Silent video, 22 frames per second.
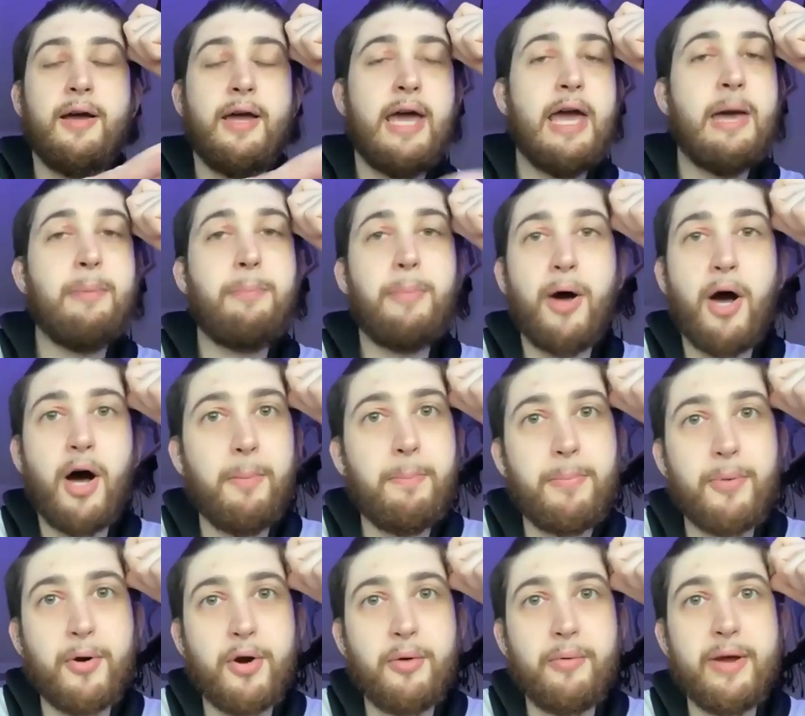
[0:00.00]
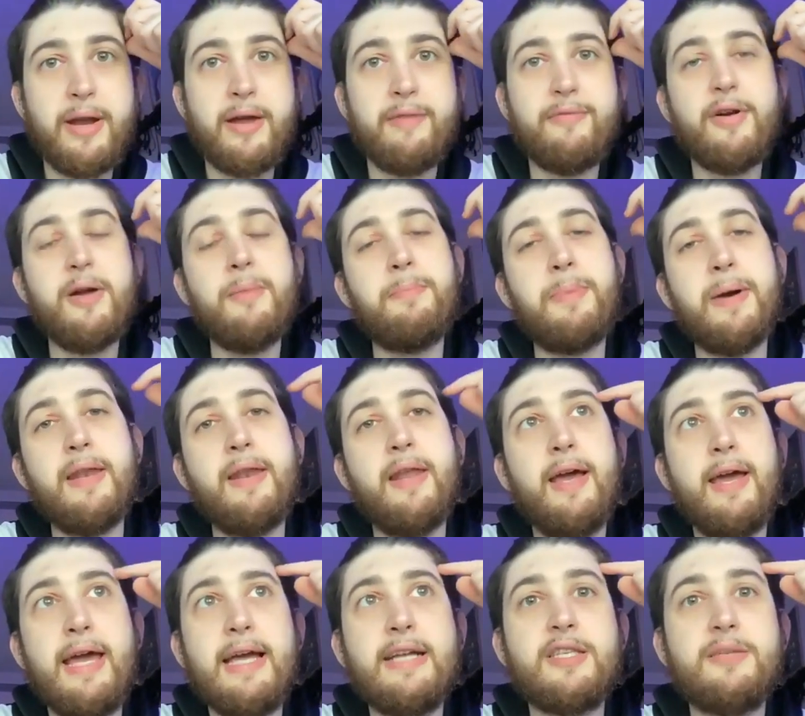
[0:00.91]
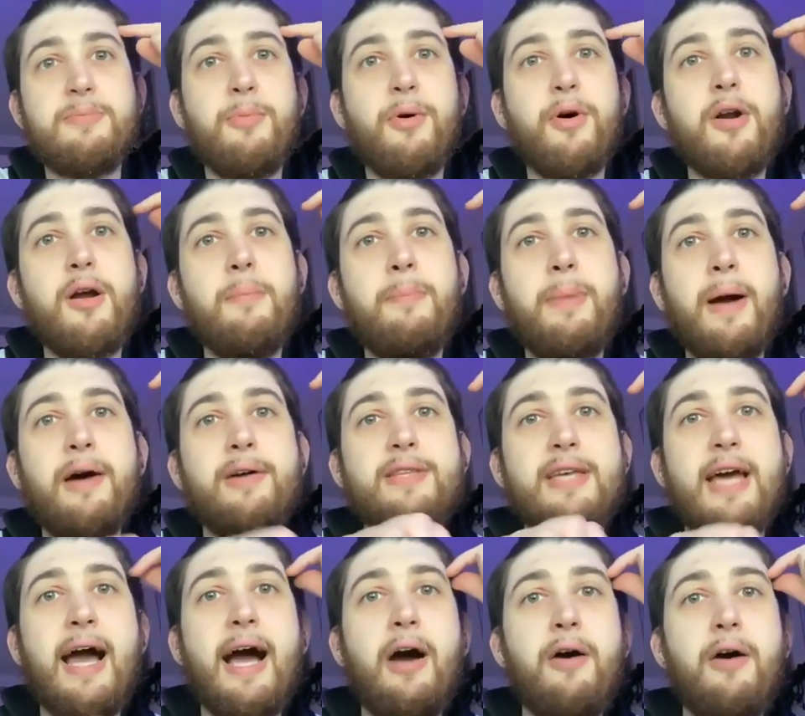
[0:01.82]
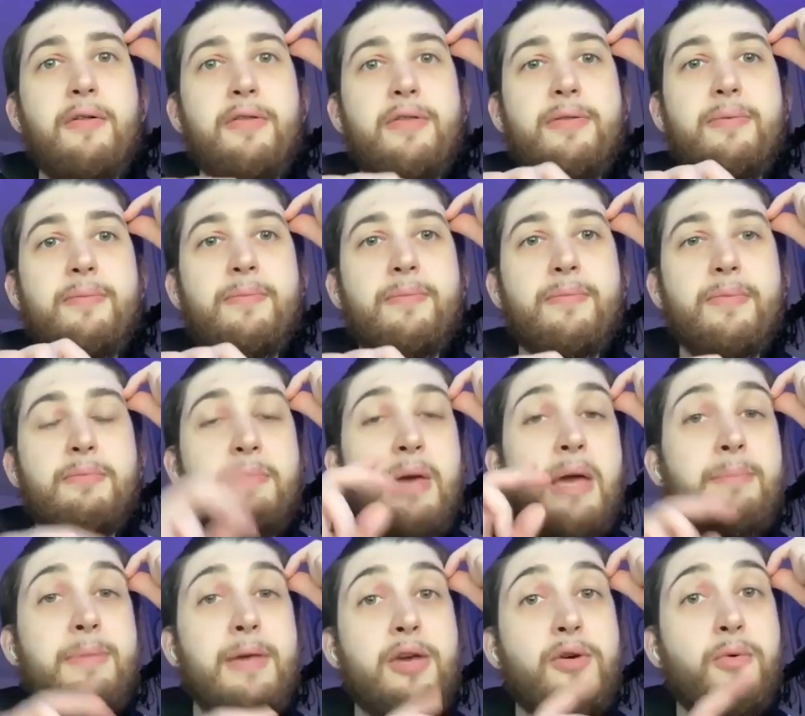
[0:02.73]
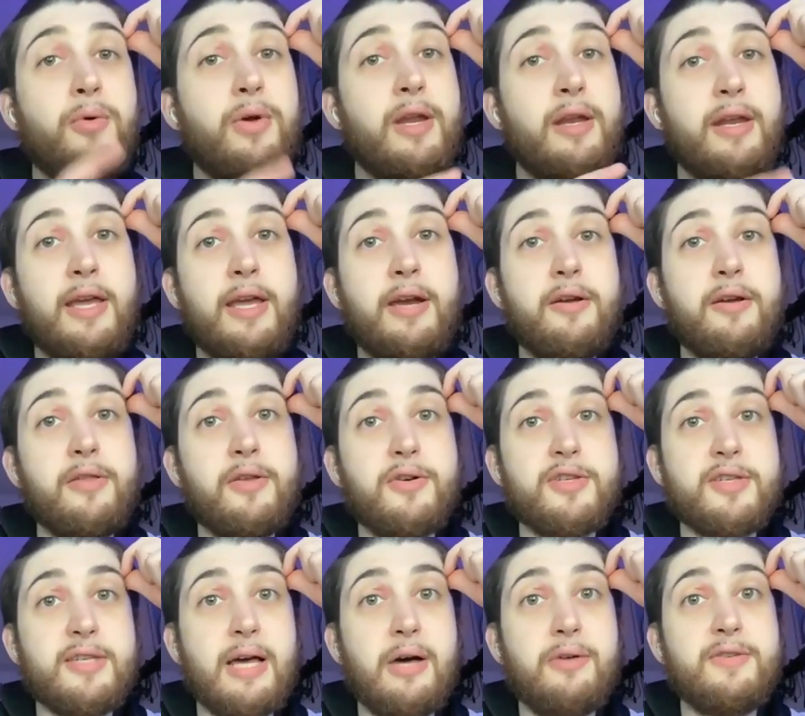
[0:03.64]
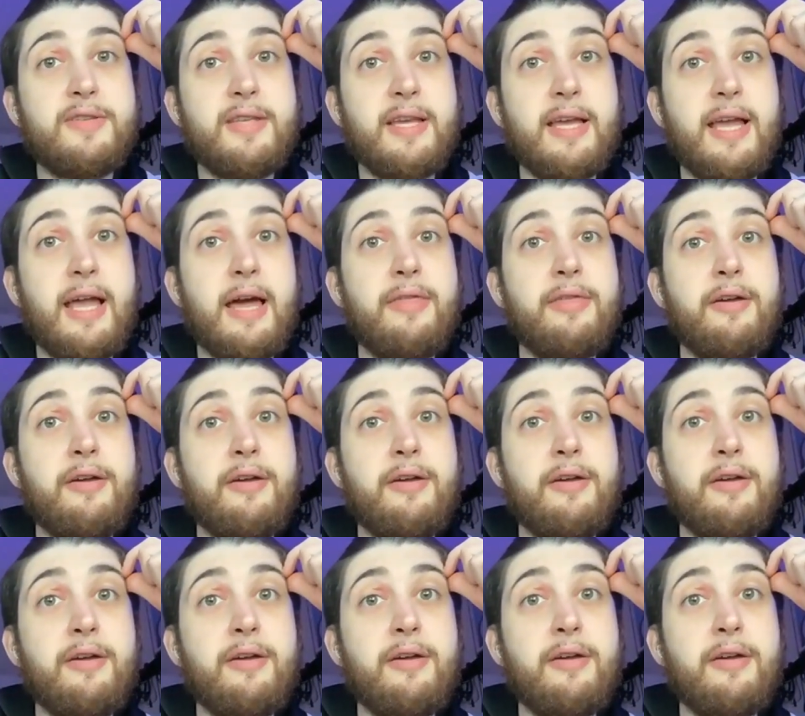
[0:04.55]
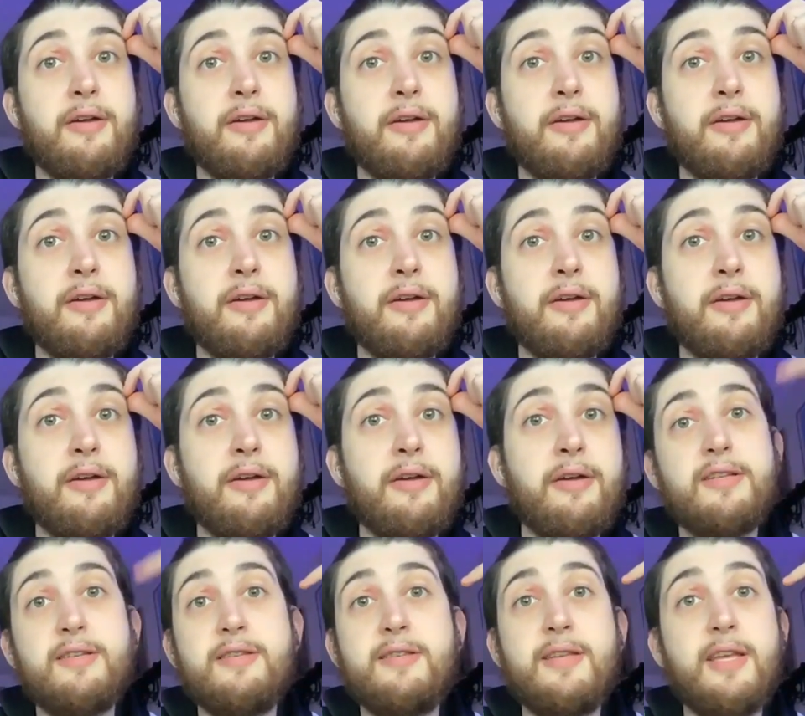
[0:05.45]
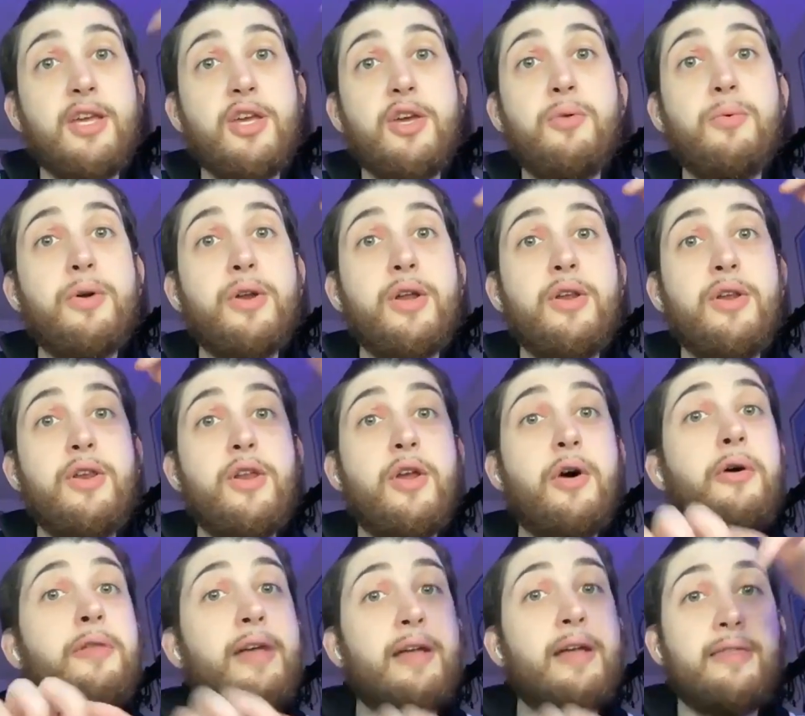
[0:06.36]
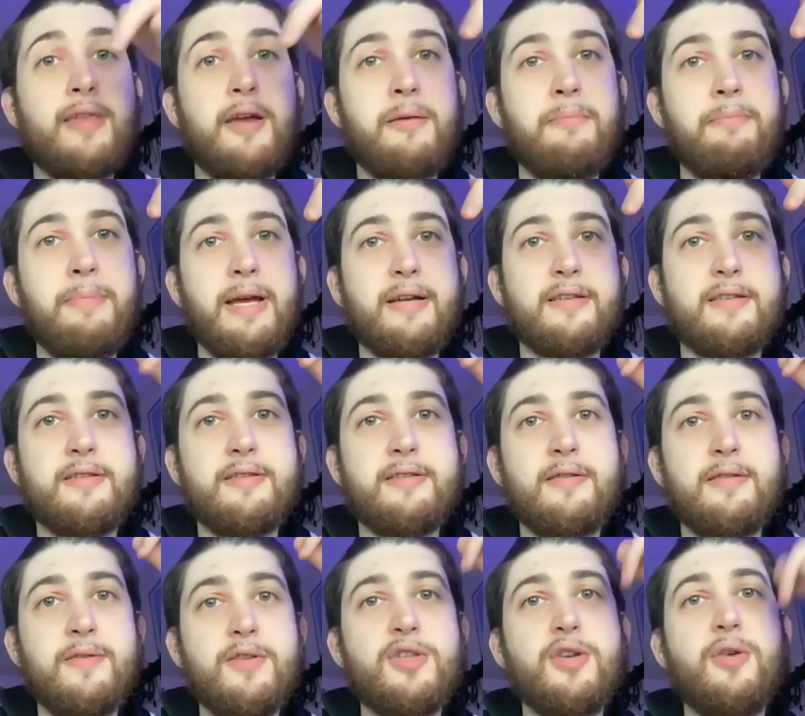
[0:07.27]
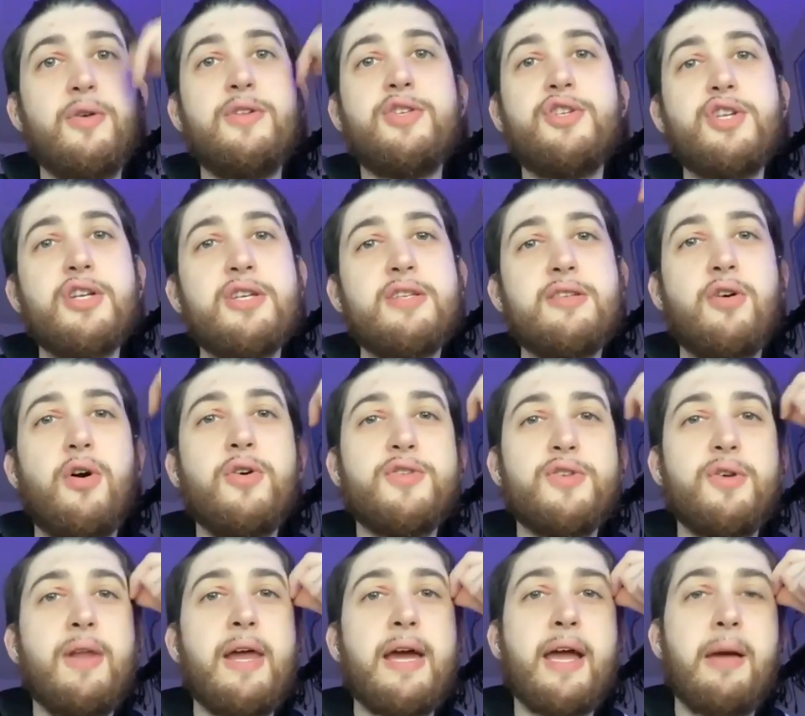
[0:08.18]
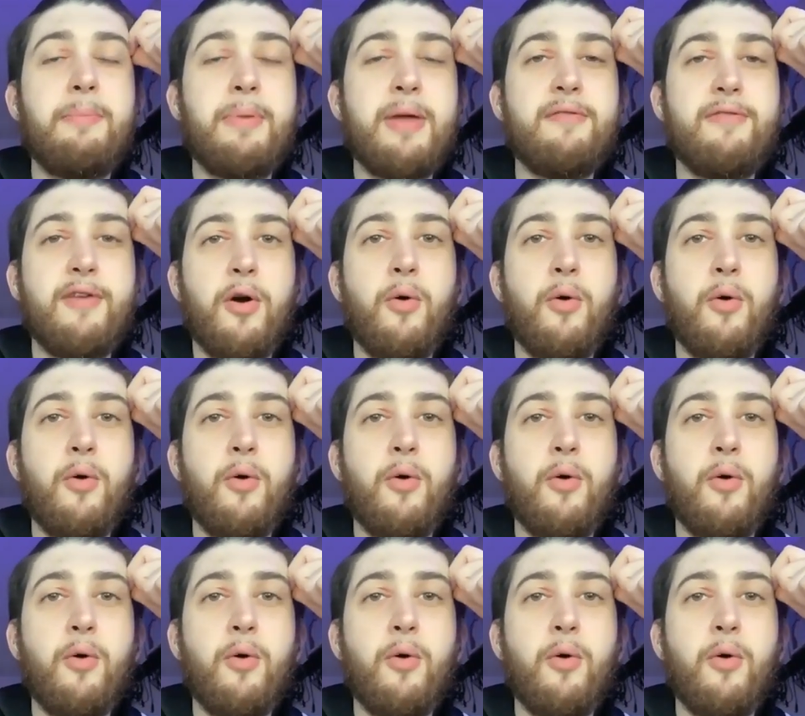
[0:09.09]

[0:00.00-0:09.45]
hip hop or whatever. But it's more about how maybe you wouldn't hear those sounds together if you were just listening. You wouldn't know that they're mixed. So it's just also like a bit of